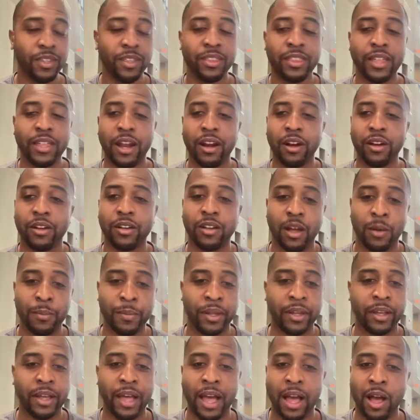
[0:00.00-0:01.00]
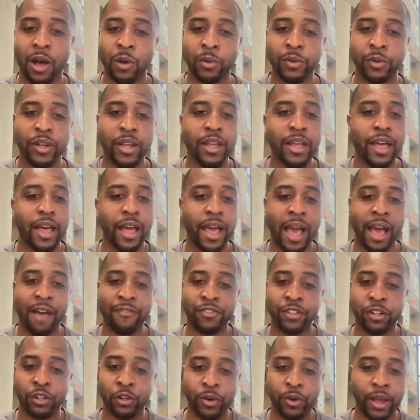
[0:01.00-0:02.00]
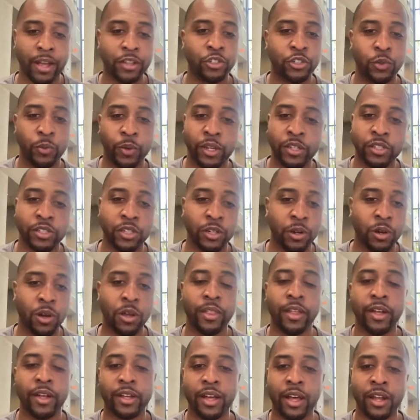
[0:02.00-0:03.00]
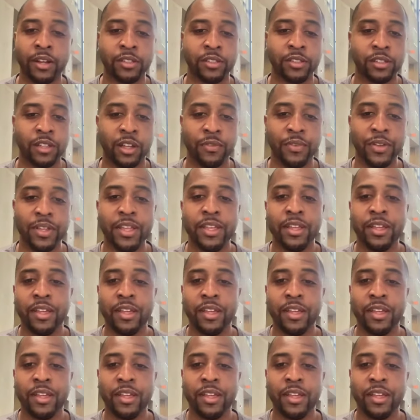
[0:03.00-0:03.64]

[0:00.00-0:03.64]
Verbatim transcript: that are coming out after graduation, all that kind of stuff.